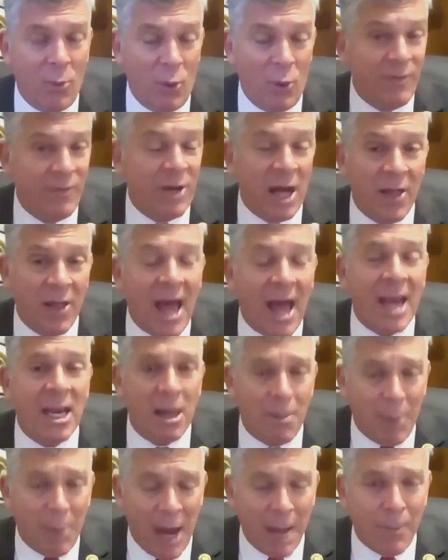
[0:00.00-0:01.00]
We've done that
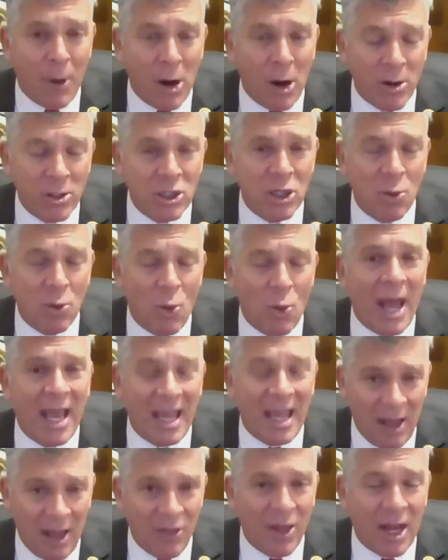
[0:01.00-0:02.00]
in a bipartisan
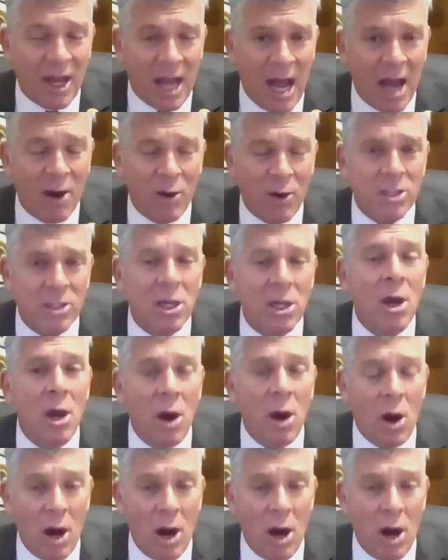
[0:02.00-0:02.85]
way in the Congress